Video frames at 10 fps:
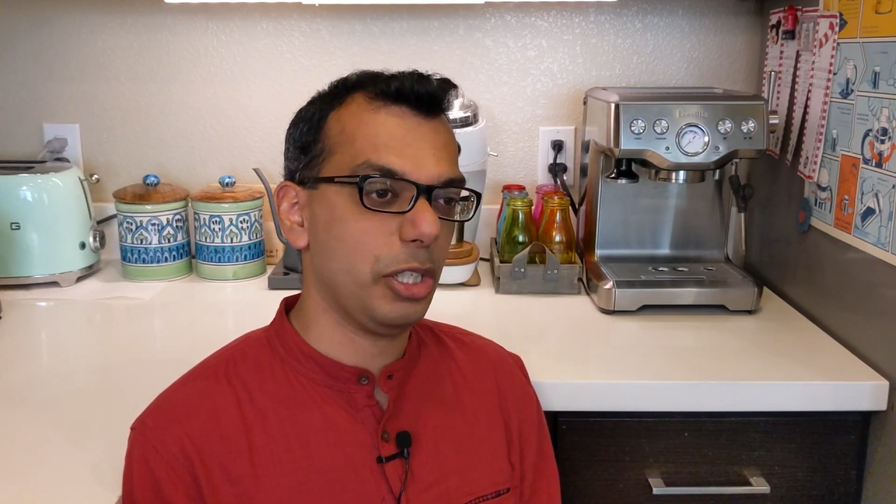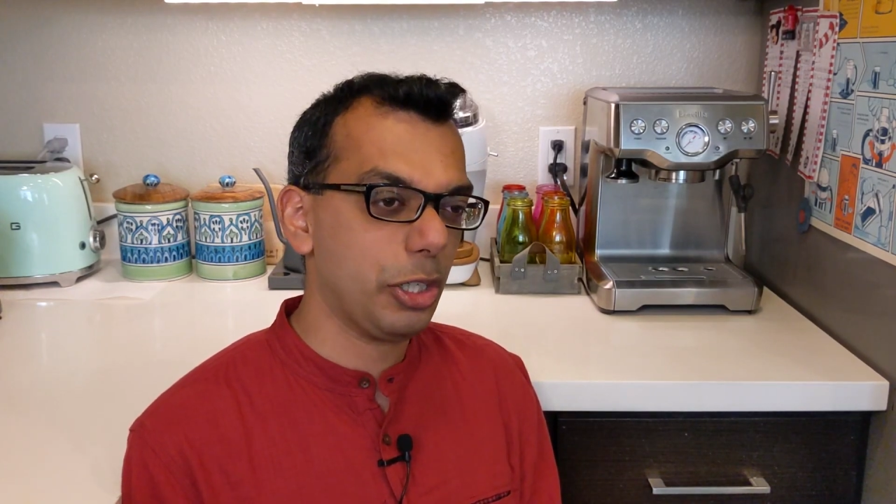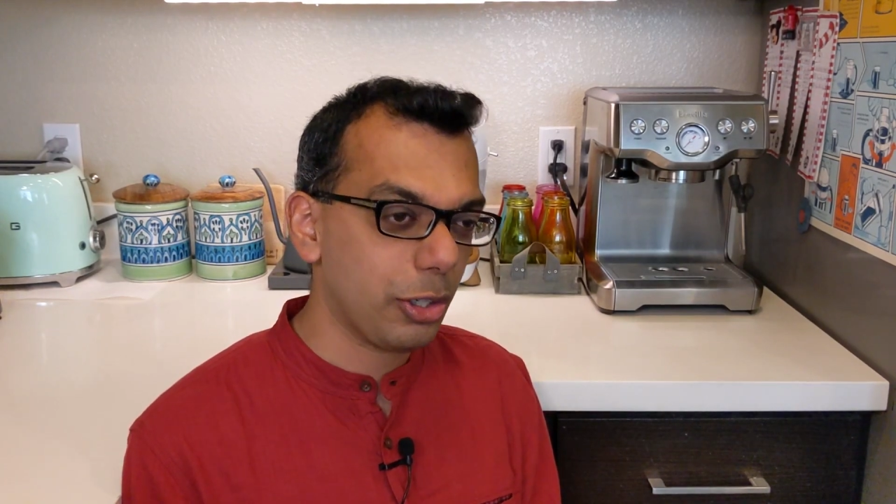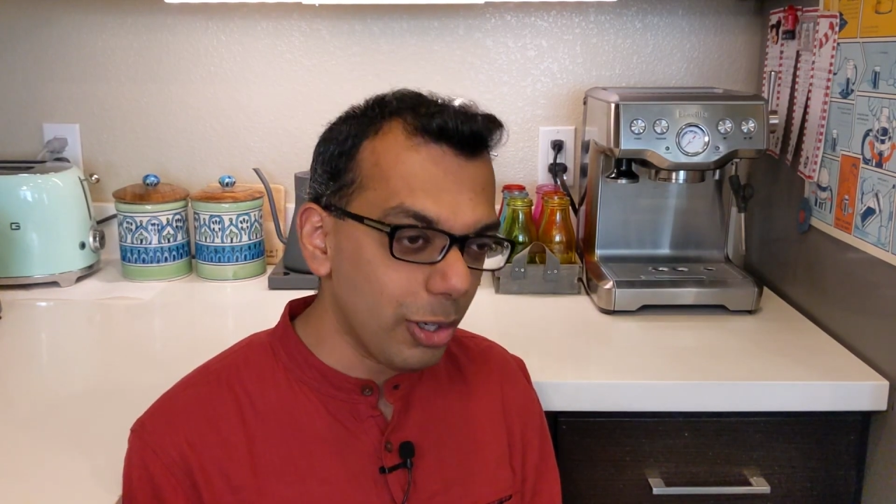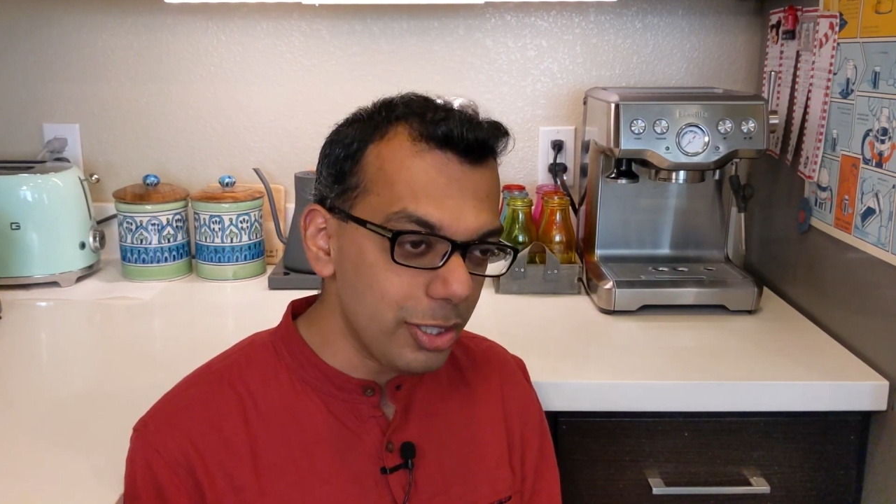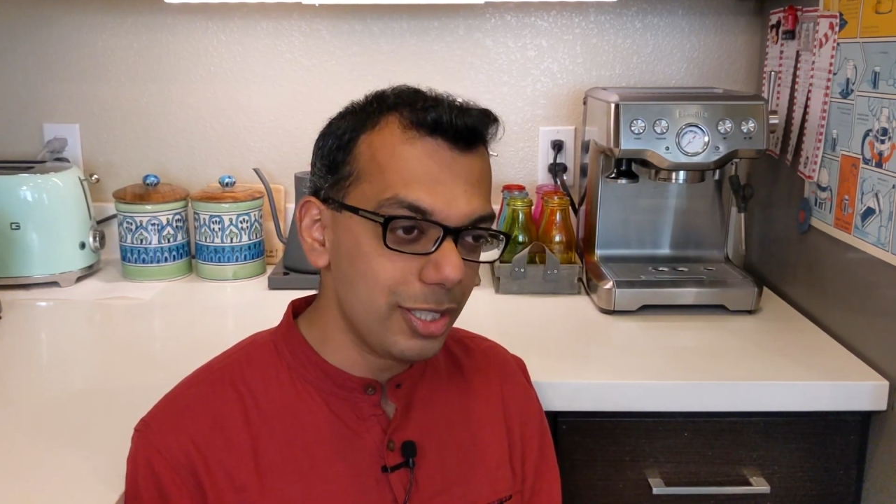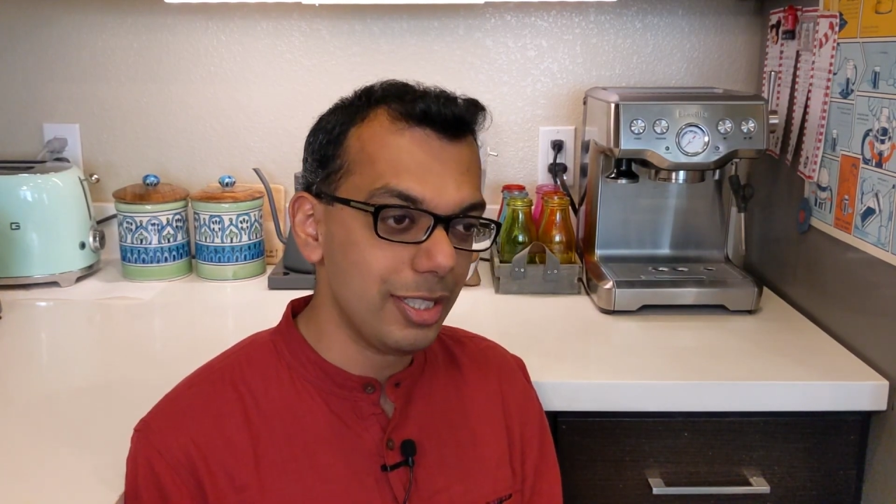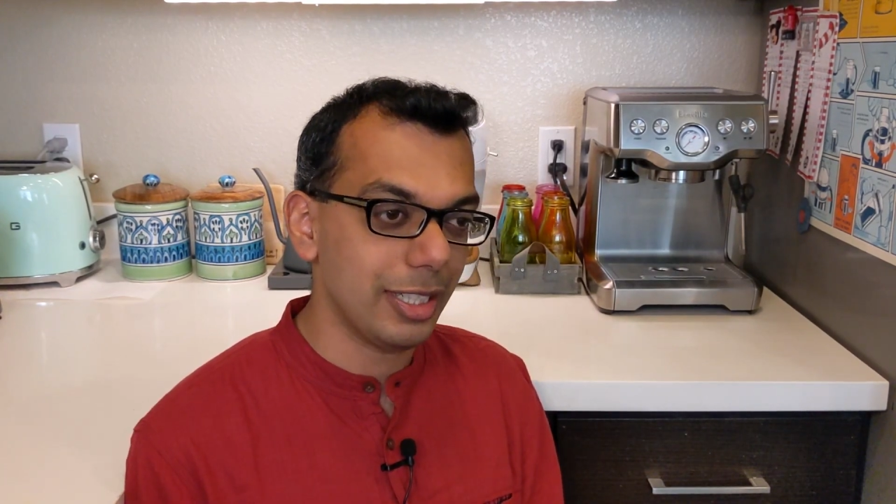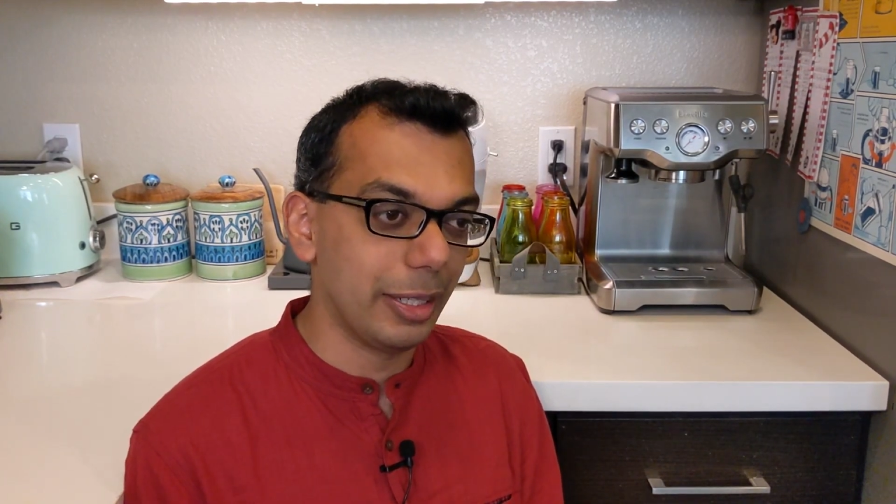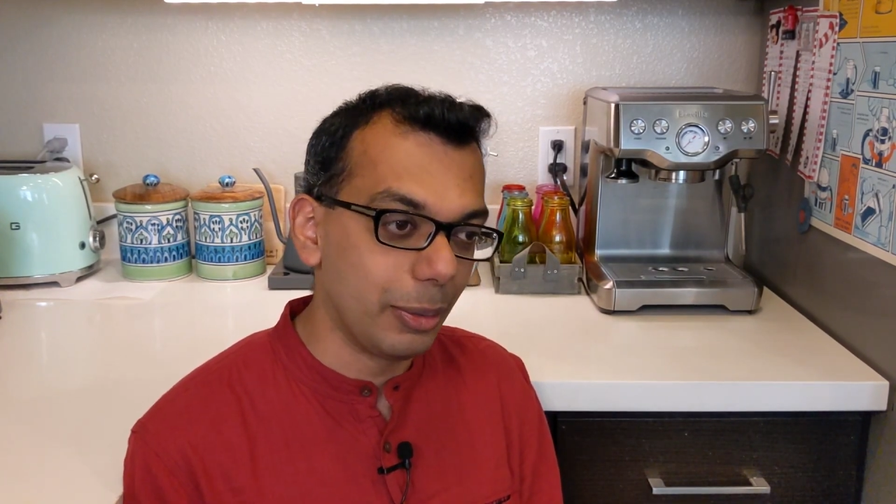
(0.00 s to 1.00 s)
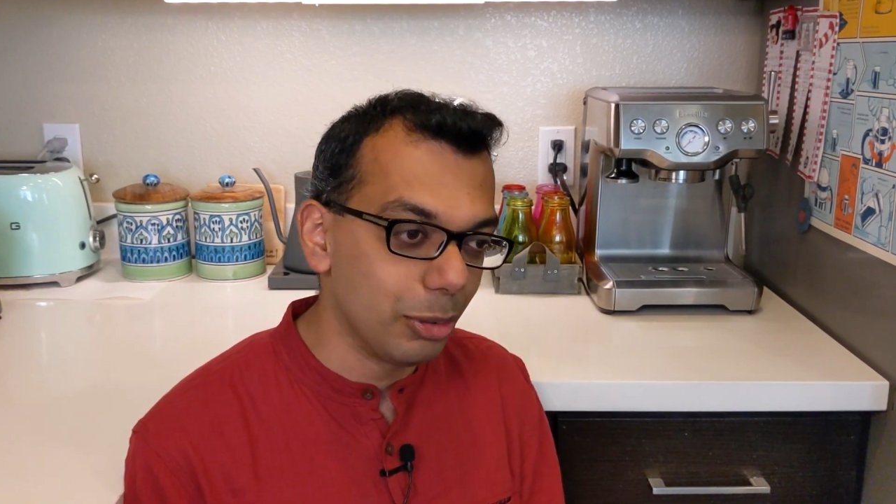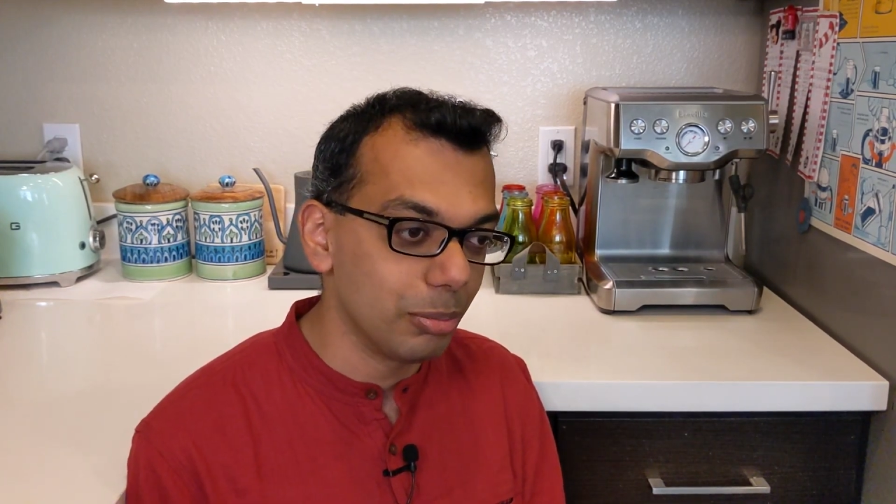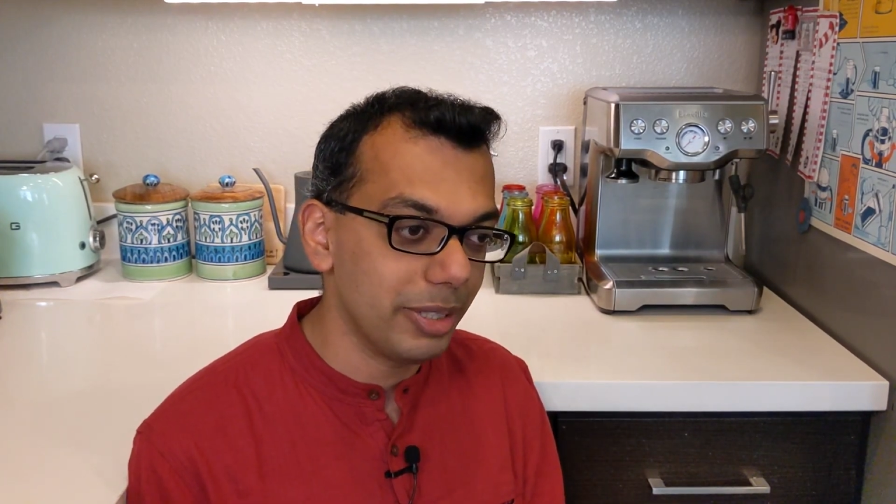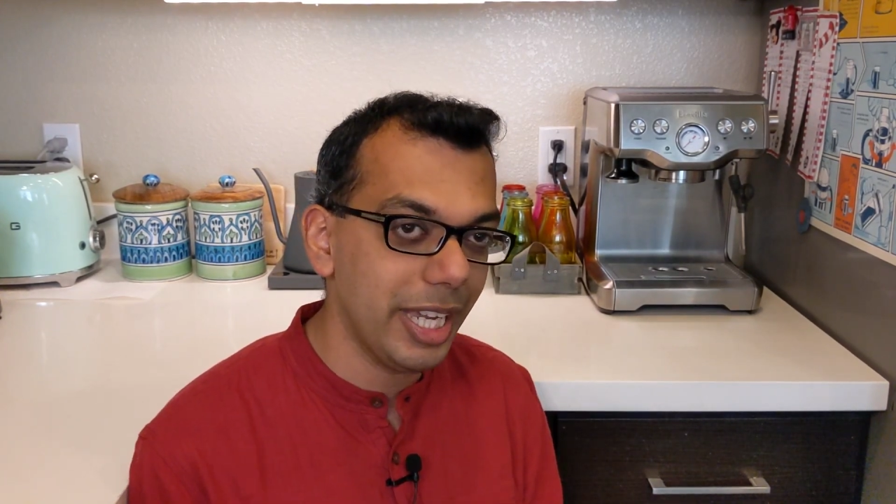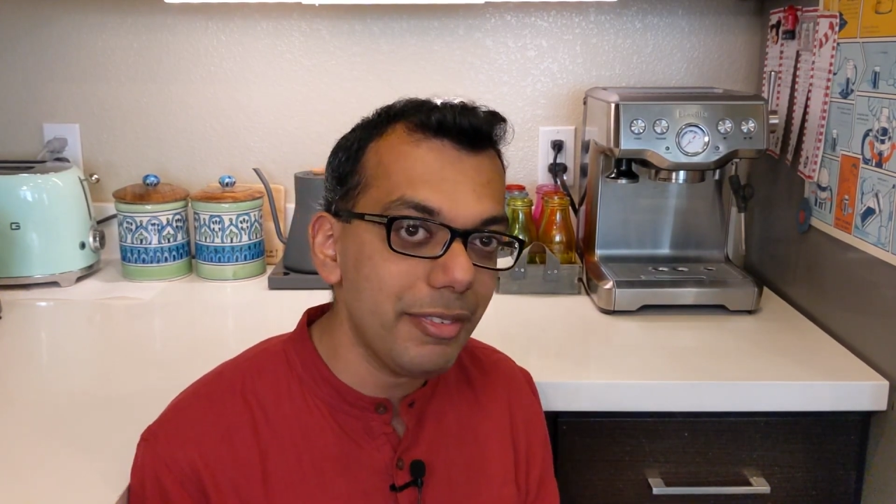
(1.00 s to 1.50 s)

across the globe,